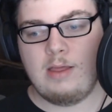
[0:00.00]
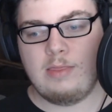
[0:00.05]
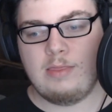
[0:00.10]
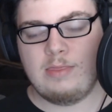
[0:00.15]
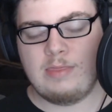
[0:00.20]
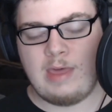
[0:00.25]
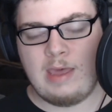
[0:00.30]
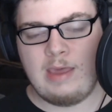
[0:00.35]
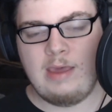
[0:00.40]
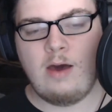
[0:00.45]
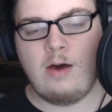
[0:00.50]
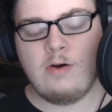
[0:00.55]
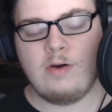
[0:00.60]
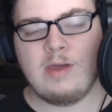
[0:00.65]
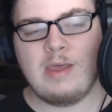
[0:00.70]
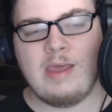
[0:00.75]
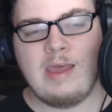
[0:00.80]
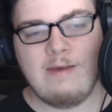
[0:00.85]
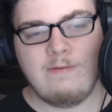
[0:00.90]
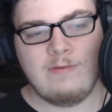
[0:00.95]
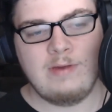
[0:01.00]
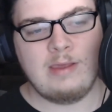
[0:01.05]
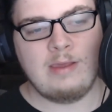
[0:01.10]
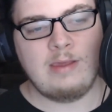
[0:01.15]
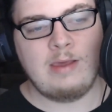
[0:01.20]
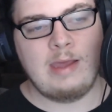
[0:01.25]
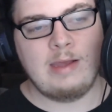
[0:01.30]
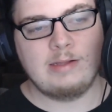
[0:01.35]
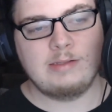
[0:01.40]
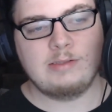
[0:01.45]
they are giving
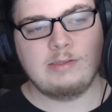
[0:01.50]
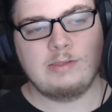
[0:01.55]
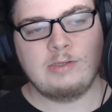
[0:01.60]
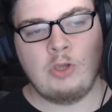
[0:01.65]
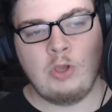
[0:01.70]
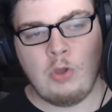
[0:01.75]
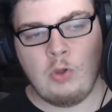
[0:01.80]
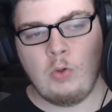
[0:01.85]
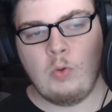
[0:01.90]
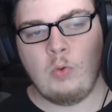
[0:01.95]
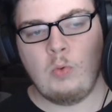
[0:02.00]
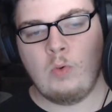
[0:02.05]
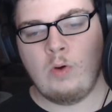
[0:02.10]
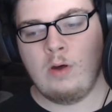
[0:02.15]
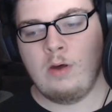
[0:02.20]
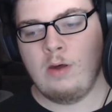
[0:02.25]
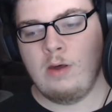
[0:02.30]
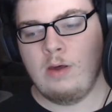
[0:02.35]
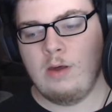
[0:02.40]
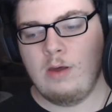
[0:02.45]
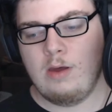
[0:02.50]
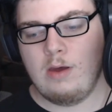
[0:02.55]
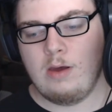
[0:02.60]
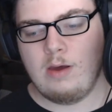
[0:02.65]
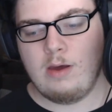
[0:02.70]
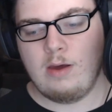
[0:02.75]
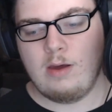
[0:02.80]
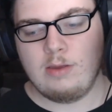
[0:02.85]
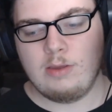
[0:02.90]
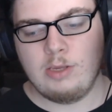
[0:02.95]
it to
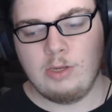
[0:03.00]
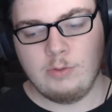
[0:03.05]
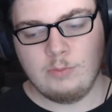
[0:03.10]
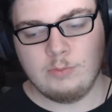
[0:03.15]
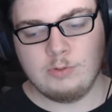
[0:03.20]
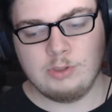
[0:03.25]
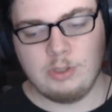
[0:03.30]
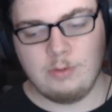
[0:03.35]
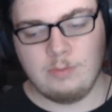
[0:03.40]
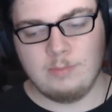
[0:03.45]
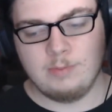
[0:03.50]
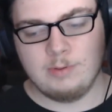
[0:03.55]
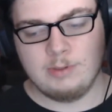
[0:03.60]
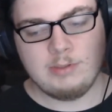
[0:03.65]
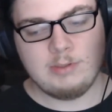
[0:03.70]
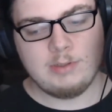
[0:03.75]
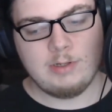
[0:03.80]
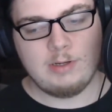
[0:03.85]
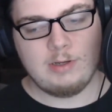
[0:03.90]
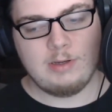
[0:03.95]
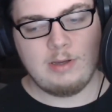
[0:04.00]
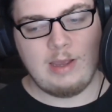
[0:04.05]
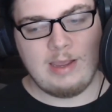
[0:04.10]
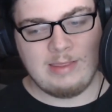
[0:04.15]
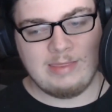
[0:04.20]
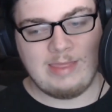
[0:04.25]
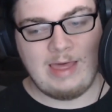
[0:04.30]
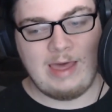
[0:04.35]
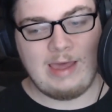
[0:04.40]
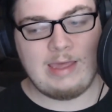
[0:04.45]
YouTubers,
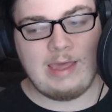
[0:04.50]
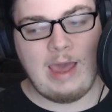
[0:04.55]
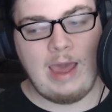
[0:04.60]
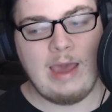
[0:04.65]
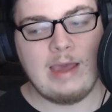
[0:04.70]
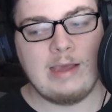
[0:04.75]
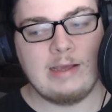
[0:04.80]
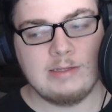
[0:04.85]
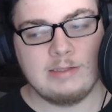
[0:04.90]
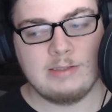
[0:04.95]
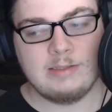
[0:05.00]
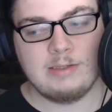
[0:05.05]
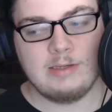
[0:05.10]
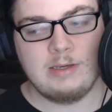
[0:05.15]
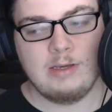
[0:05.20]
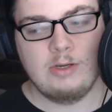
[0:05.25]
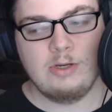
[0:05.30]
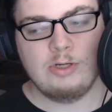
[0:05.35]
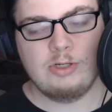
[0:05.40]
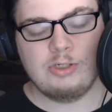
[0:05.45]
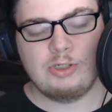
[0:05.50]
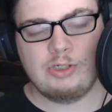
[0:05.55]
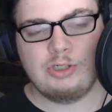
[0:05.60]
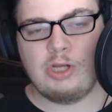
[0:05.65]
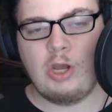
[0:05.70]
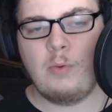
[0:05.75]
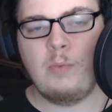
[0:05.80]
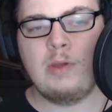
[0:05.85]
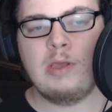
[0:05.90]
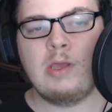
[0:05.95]
in that case,
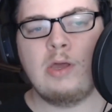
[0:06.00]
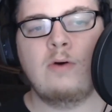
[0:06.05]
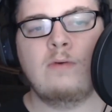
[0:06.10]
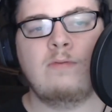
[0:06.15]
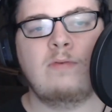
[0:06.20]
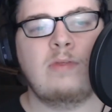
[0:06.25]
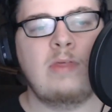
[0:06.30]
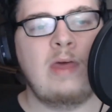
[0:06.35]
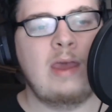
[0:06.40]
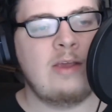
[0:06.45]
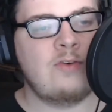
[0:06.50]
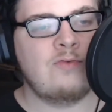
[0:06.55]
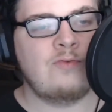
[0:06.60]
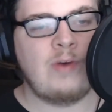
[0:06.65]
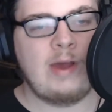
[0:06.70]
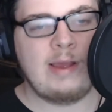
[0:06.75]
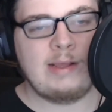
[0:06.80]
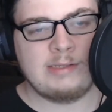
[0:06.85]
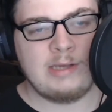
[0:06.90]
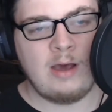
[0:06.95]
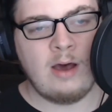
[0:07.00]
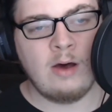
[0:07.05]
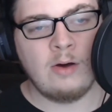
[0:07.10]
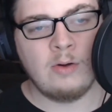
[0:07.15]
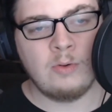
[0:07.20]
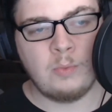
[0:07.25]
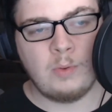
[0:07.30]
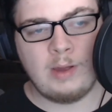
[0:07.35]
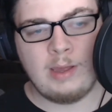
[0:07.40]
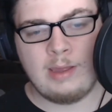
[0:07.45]
showing off their great
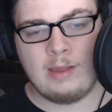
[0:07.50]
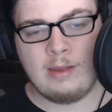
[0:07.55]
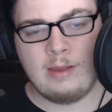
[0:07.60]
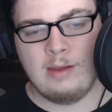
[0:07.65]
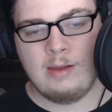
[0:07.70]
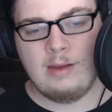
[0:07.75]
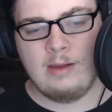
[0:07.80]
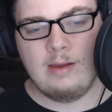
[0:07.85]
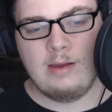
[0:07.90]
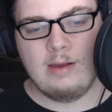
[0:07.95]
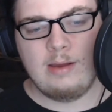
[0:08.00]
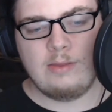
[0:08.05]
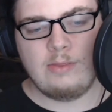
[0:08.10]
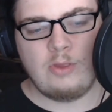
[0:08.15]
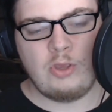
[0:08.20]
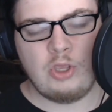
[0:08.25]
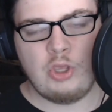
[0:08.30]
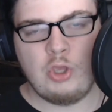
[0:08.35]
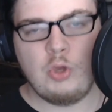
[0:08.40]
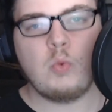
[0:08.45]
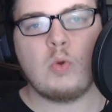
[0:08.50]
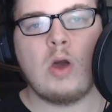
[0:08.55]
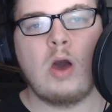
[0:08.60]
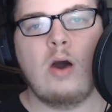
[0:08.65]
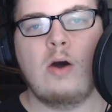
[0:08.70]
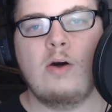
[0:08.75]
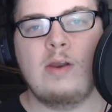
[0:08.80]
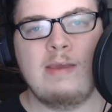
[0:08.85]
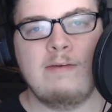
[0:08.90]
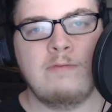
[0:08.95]
hardware that you
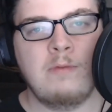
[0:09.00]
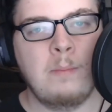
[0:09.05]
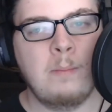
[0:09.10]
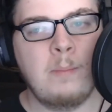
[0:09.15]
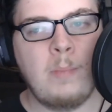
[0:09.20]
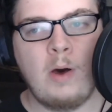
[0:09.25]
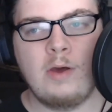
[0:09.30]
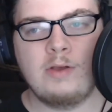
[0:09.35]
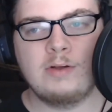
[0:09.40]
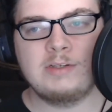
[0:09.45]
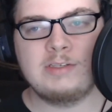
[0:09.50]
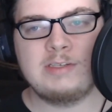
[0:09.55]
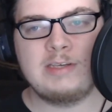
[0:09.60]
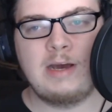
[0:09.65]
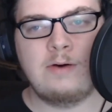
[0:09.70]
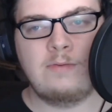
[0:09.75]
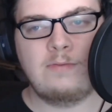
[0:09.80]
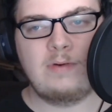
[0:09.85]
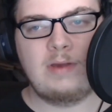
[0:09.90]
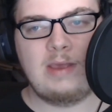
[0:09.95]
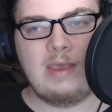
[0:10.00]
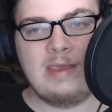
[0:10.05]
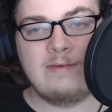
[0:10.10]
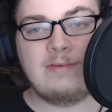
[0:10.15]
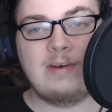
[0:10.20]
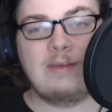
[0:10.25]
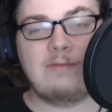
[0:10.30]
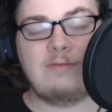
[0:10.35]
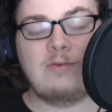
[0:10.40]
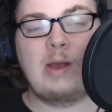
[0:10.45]
can't even buy yourself,
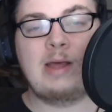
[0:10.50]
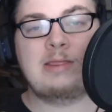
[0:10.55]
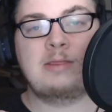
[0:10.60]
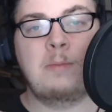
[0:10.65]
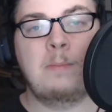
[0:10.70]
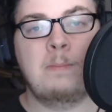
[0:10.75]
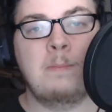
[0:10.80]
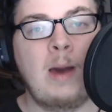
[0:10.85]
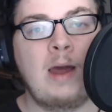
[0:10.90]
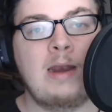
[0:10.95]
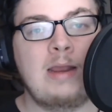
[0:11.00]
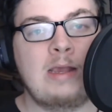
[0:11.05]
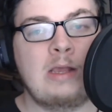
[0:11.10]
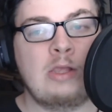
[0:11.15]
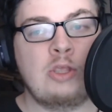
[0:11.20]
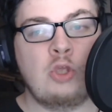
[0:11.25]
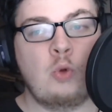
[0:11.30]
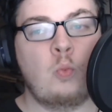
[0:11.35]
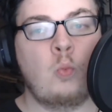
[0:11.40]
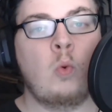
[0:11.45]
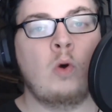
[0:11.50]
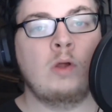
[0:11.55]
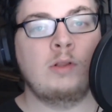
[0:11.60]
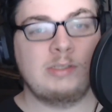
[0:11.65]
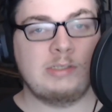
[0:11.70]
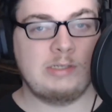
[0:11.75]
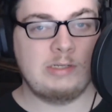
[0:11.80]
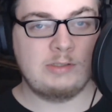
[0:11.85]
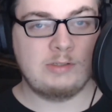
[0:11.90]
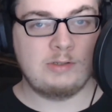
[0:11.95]
even if you have the money and you
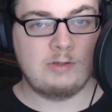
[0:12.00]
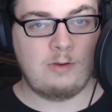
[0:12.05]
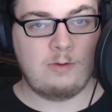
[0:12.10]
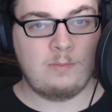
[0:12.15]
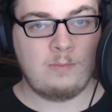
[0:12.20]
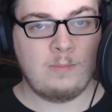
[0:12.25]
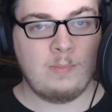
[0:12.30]
wanted to.